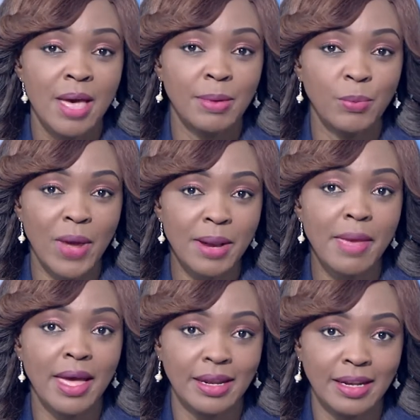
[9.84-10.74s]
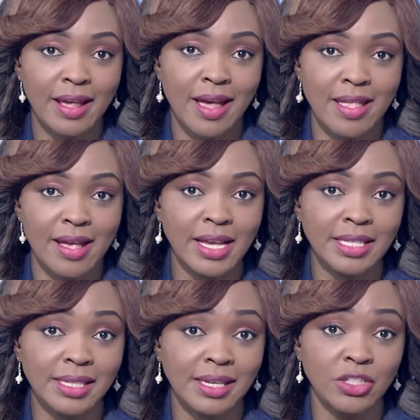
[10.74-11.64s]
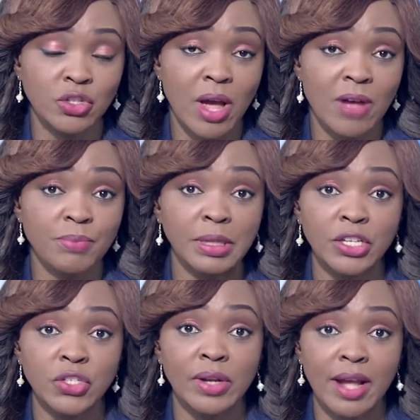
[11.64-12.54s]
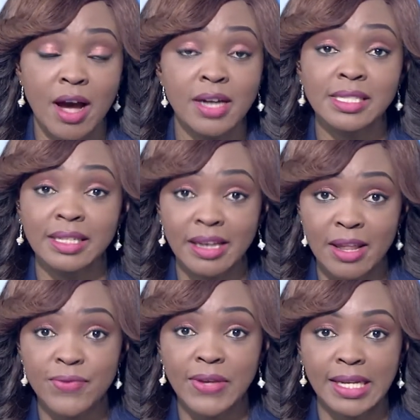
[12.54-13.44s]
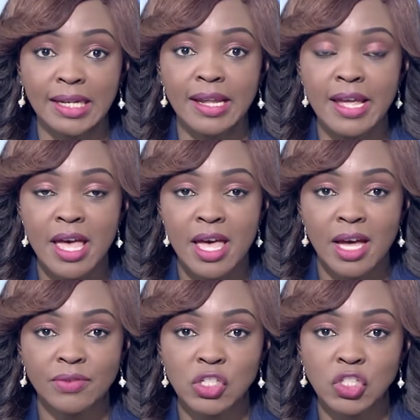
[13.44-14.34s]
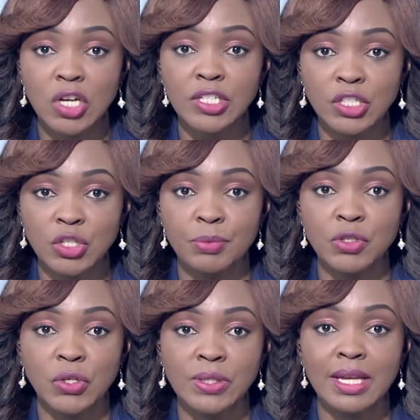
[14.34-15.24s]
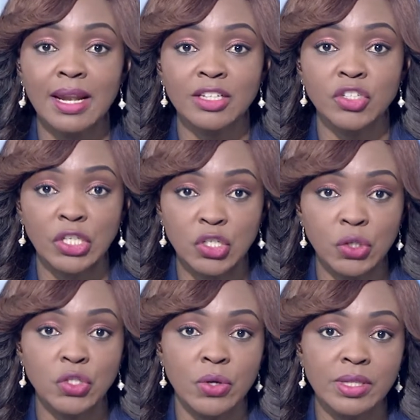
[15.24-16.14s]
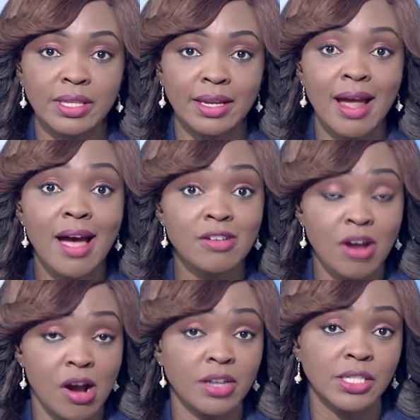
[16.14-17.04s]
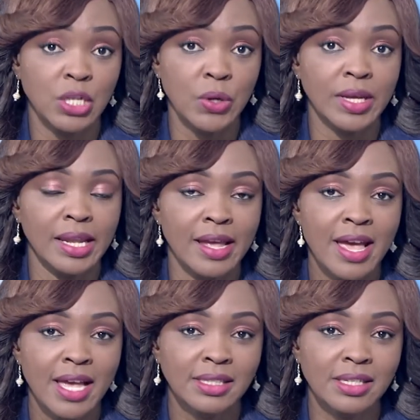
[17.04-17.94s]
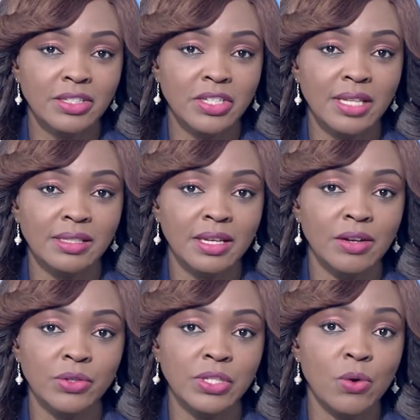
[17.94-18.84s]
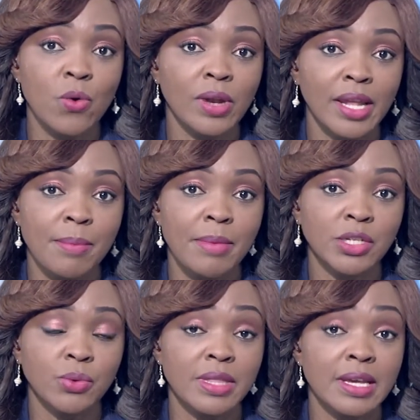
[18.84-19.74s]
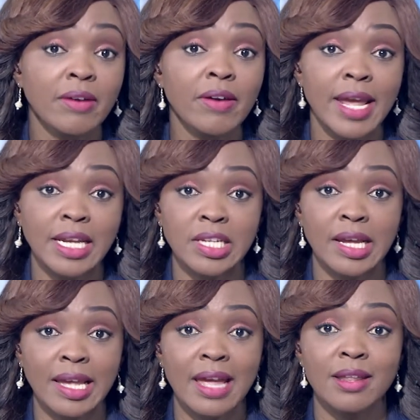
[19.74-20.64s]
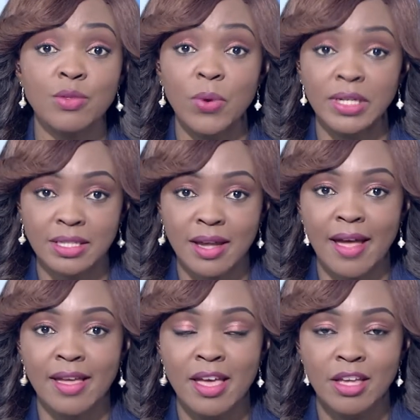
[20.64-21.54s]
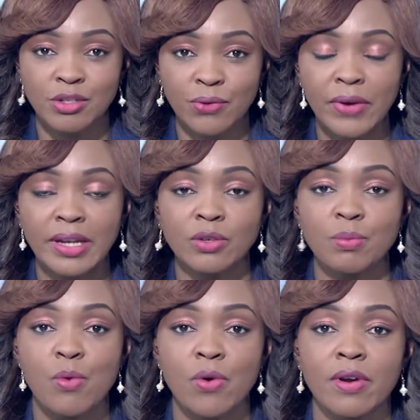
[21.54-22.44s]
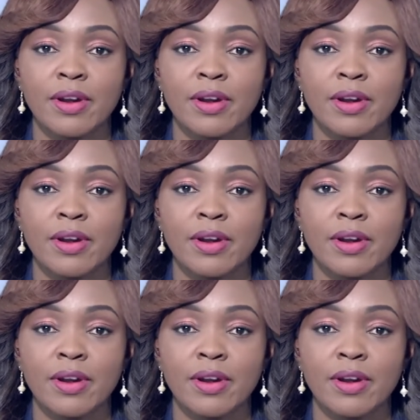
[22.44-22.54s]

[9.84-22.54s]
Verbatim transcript: But one man in Kenya is seeking to have pollution cut significantly after starting to produce electric tuk-tuks and hand carts locally. CGTN's Enoch Sokolia met with the creator, Kenneth Gwantai, to find out more.